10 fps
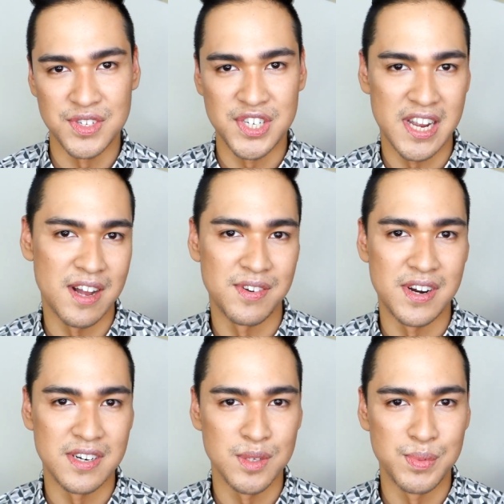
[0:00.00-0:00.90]
to check out
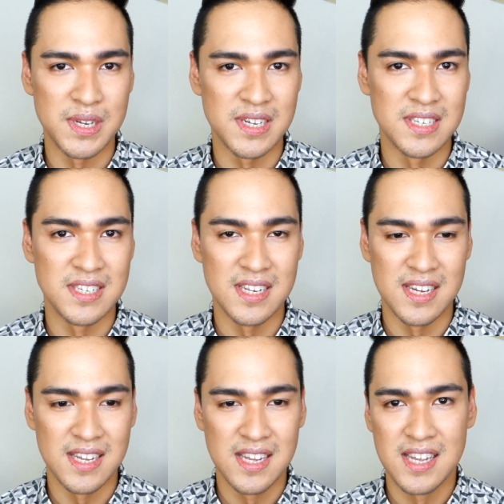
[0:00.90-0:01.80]
Nars because
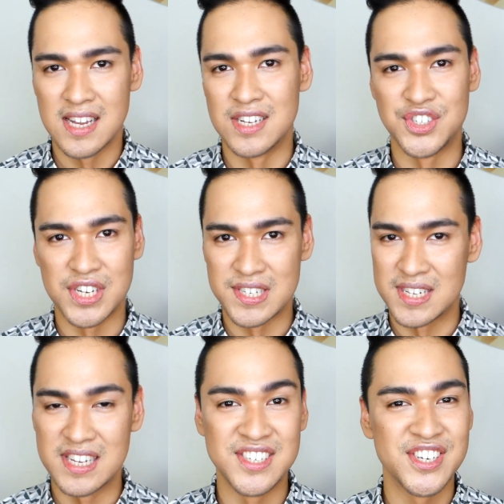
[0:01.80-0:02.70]
it's
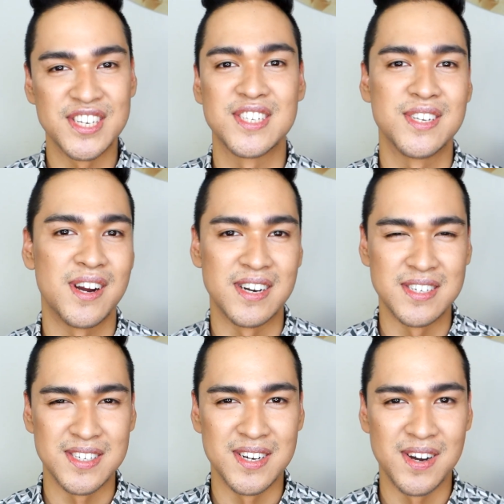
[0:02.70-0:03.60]
just
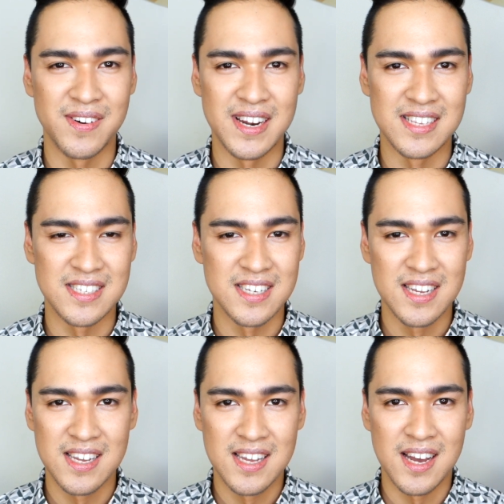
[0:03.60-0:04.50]
Nars, you know, and it's
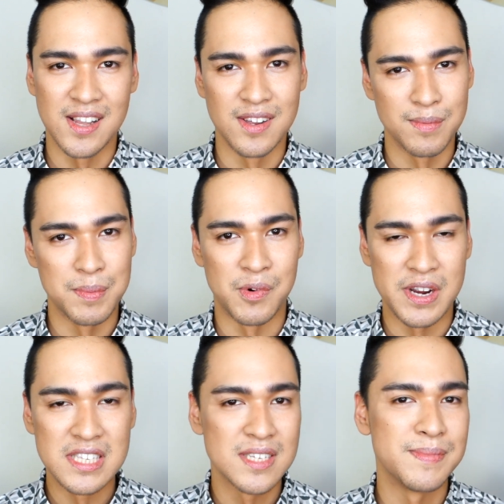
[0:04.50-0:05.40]
a little bit
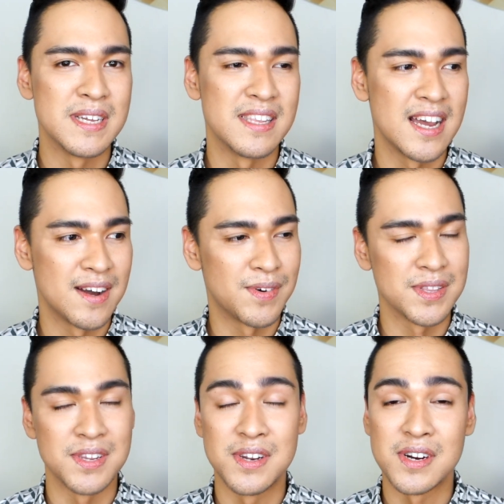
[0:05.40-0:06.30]
more intimate. They have all
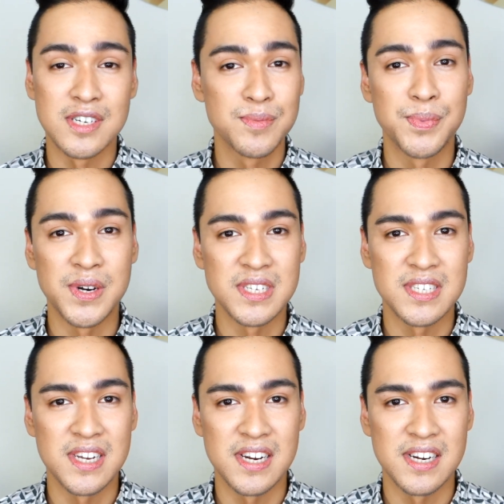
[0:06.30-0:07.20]
the Nars
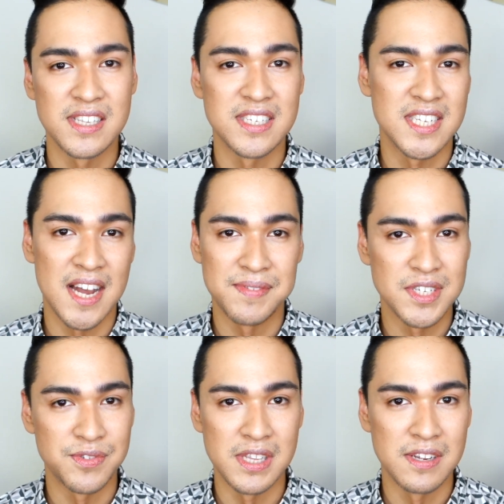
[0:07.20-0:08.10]
books there. The staff
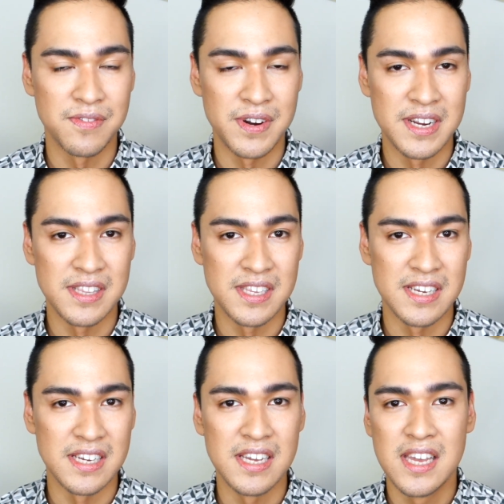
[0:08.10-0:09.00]
is really
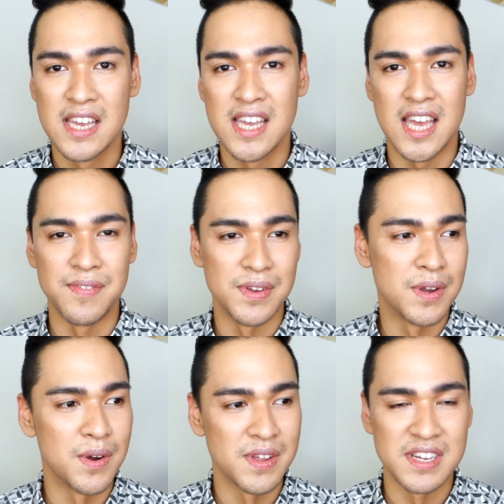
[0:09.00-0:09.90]
friendly. If you
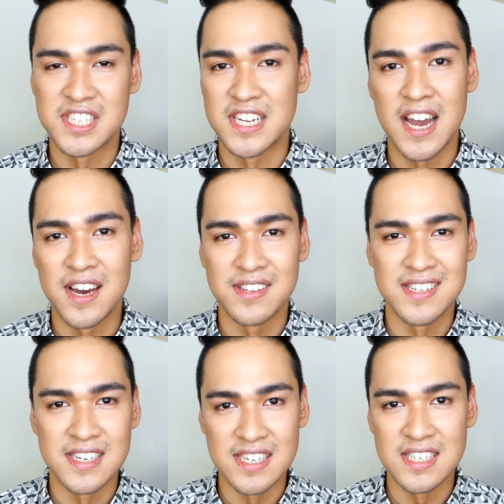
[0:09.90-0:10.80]
go there, say hi to
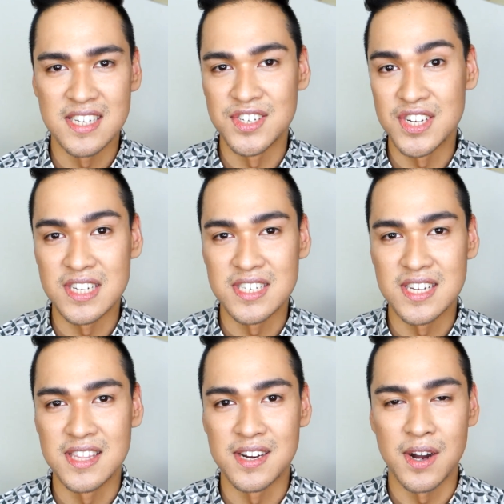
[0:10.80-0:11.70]
Denise and
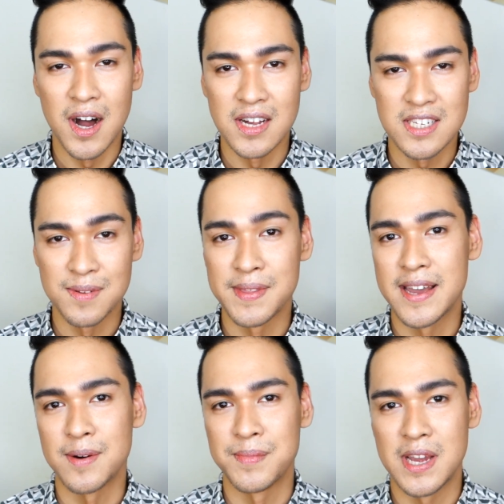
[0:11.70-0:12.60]
Justin. They're awesome. They
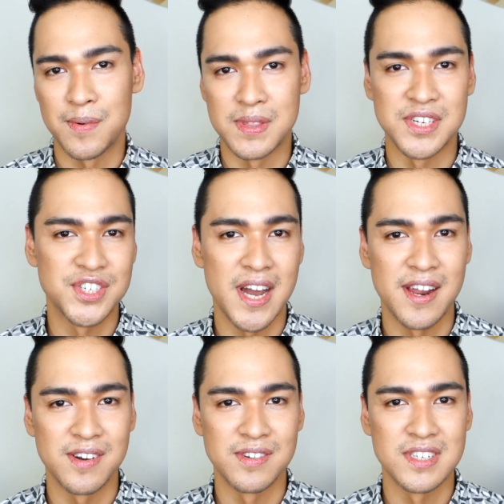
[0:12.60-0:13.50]
help me out with the
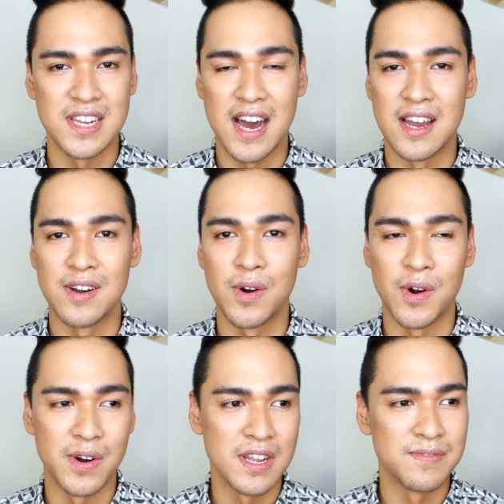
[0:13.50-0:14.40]
shadows. I have
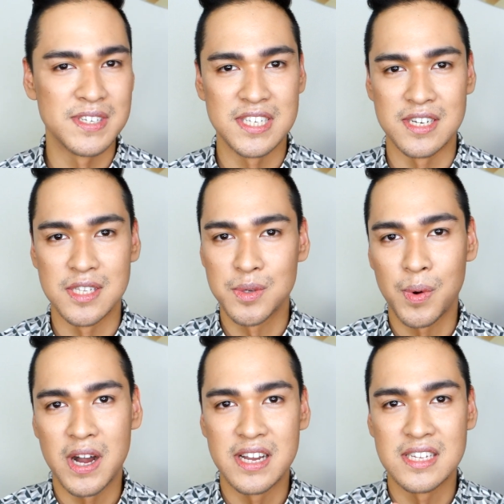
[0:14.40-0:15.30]
already visited
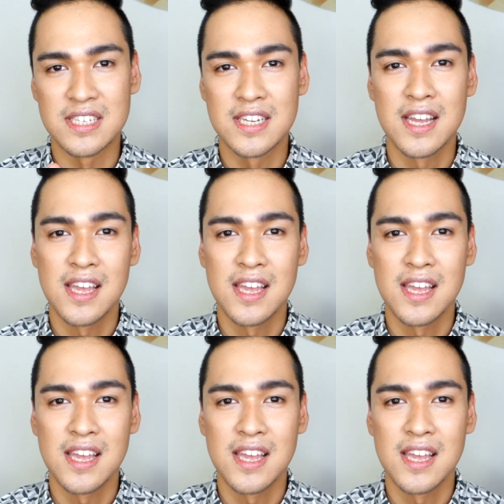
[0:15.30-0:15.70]
twice,